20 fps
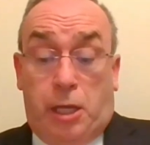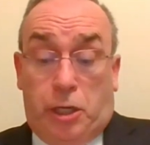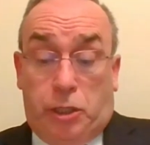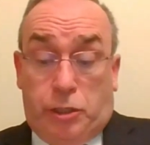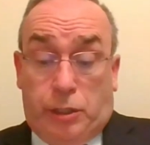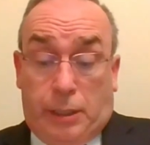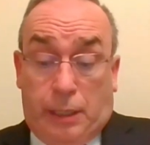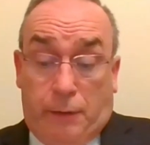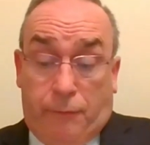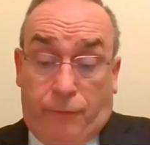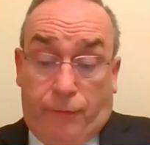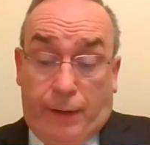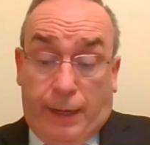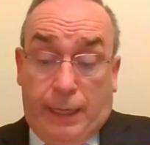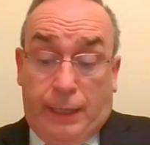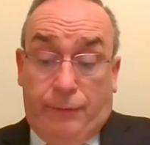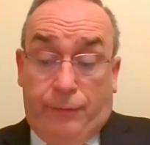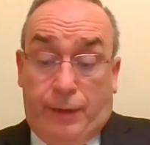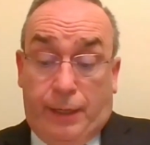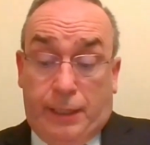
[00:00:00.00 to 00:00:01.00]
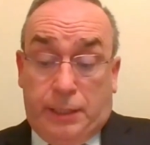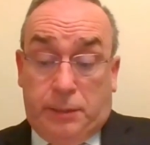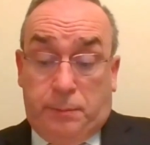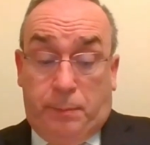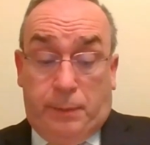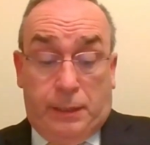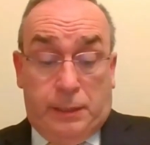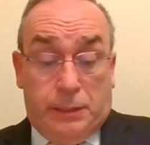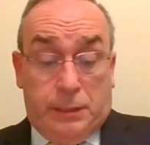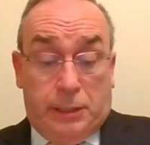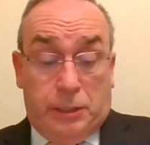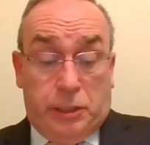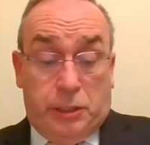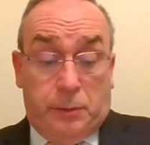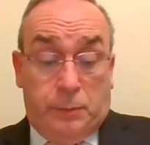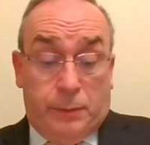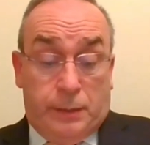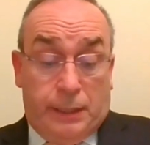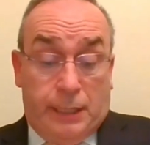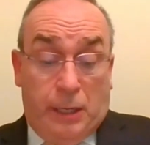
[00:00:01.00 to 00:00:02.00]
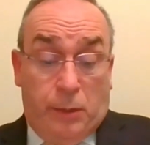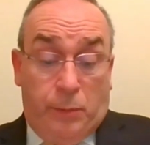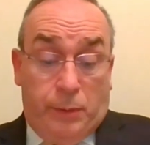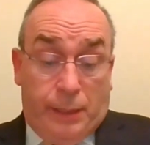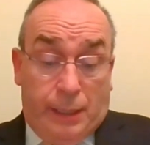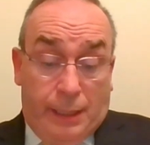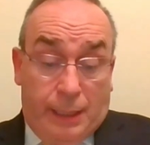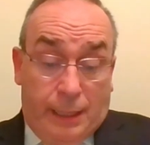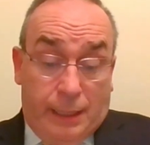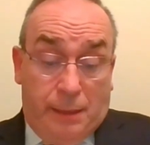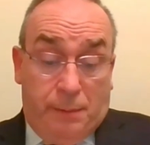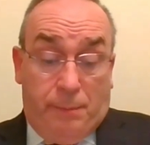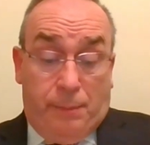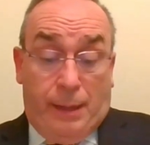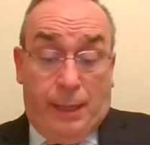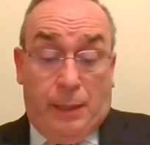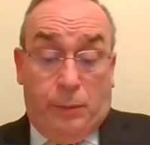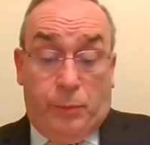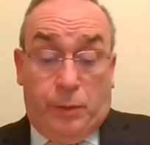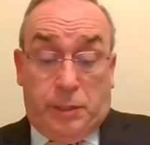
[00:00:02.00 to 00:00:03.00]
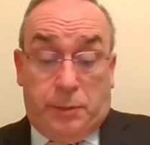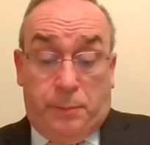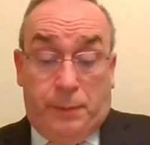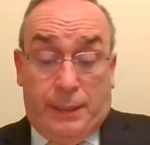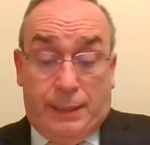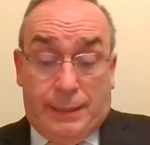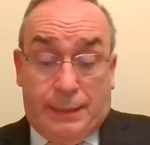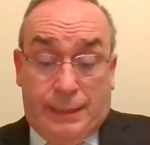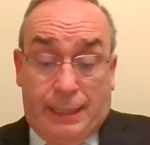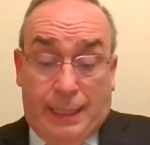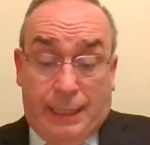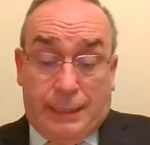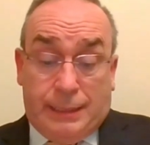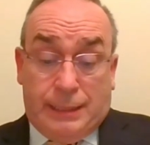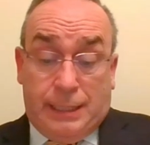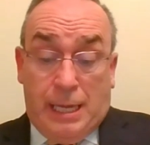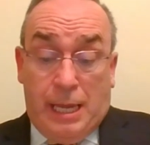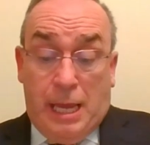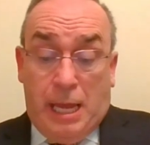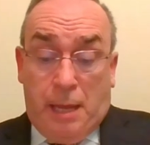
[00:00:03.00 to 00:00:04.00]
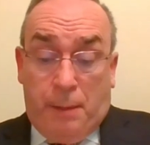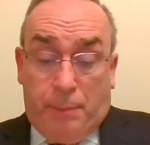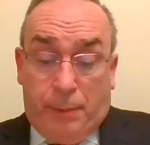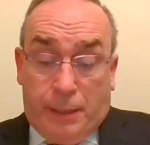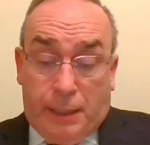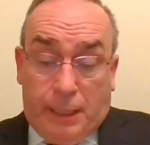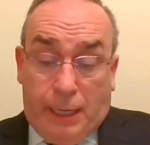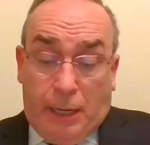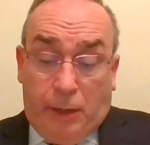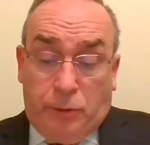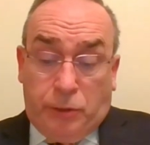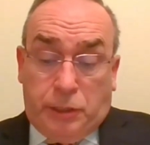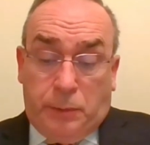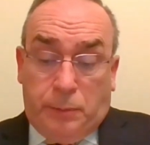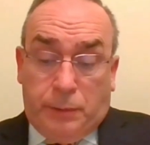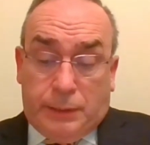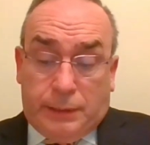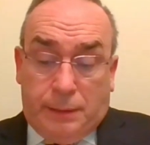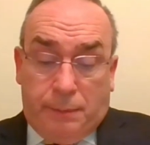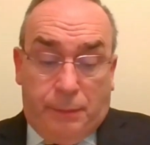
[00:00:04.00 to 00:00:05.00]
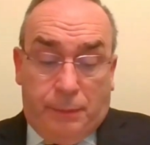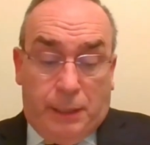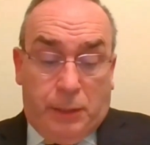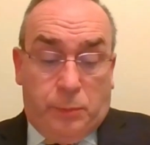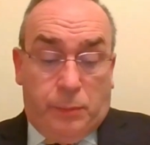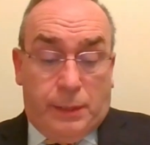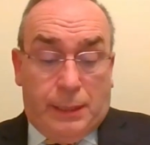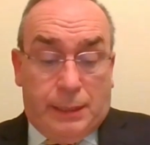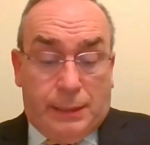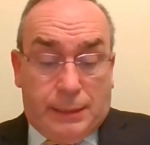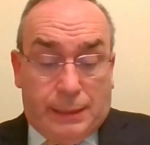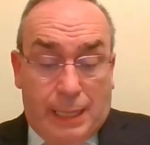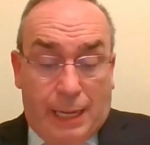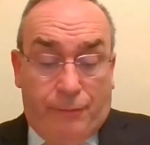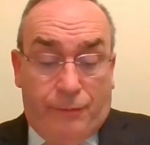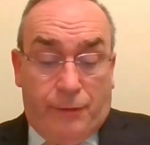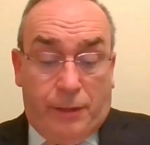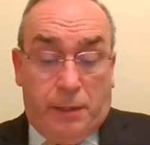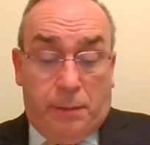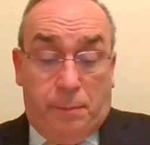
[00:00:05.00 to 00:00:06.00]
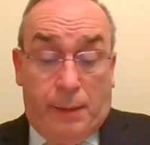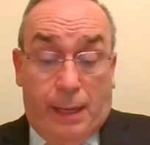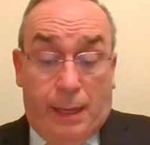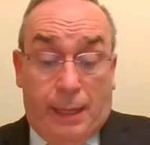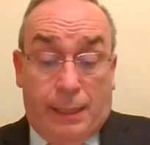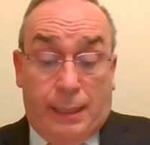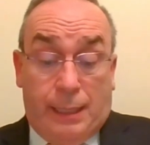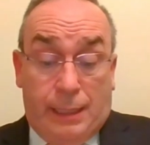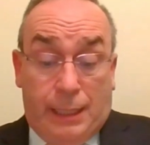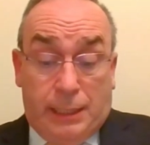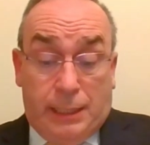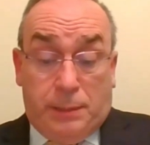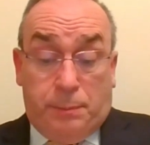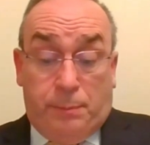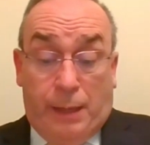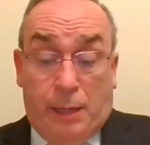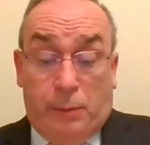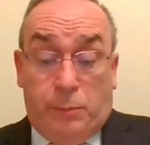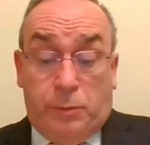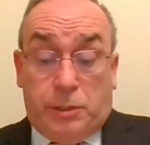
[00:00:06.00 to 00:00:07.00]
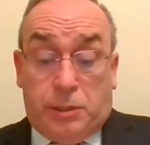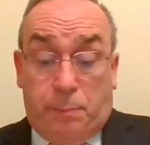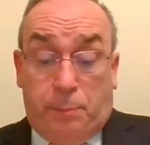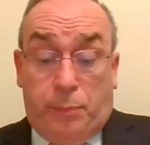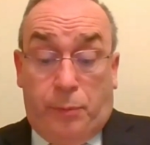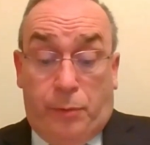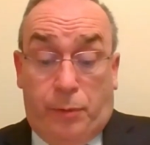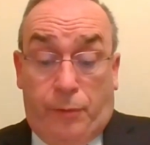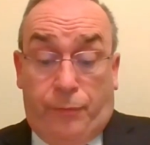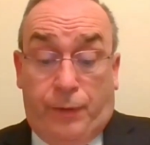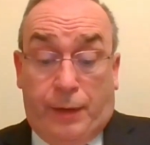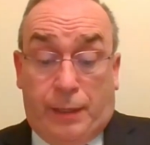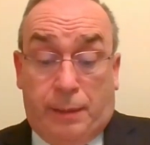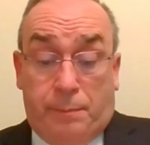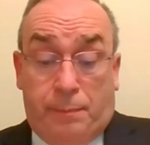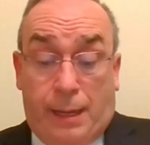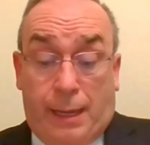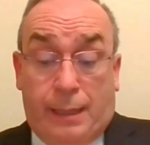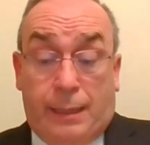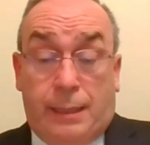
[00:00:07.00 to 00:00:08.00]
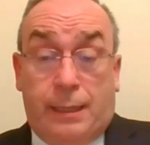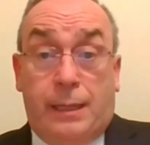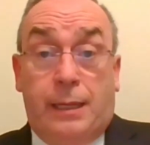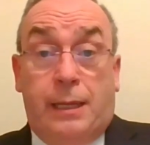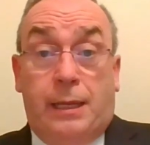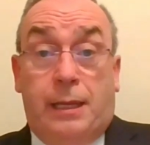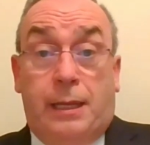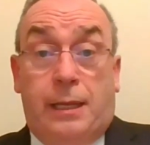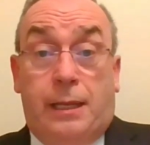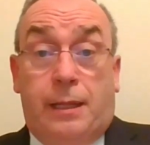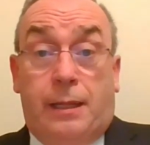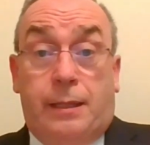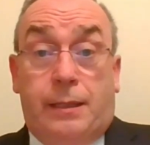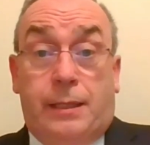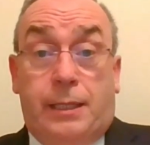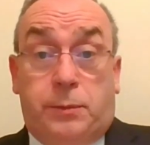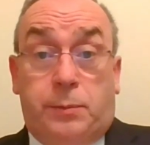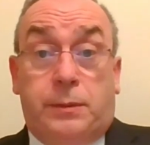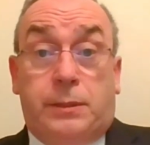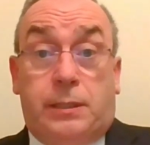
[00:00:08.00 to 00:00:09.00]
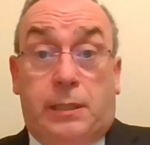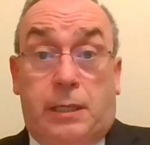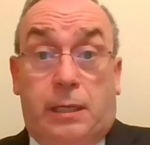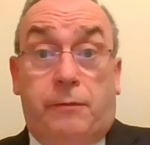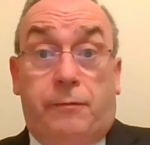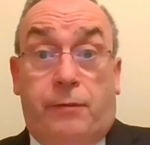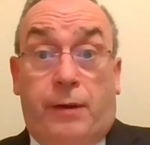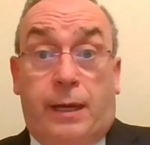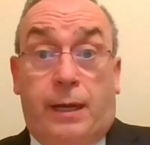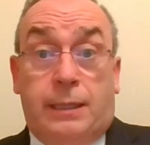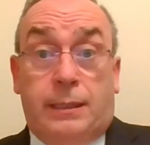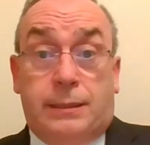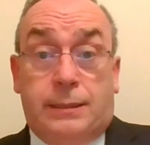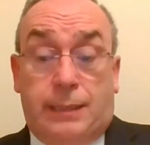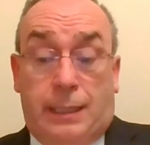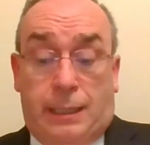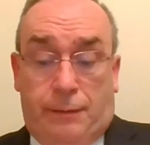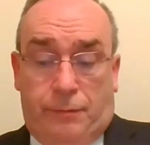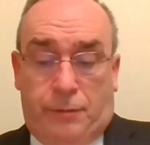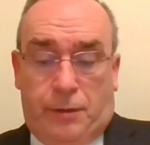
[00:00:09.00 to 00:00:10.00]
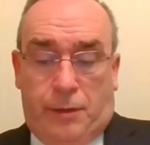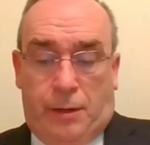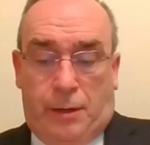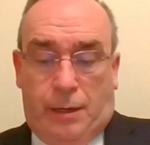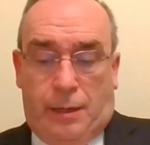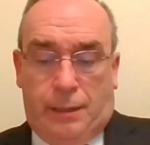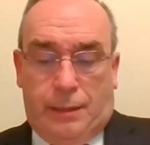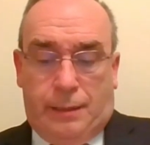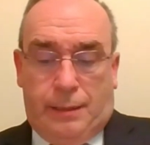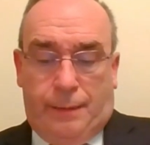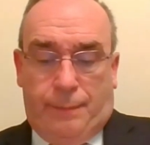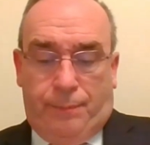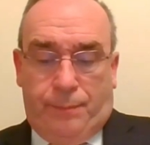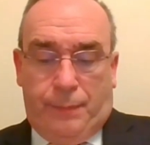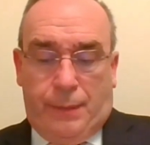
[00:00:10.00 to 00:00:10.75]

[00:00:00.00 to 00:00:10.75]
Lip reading: She had five husbands and she was now with another man, which made six. But now she was to meet with the seventh man. And this man was the perfect man. This was the divine Son of God.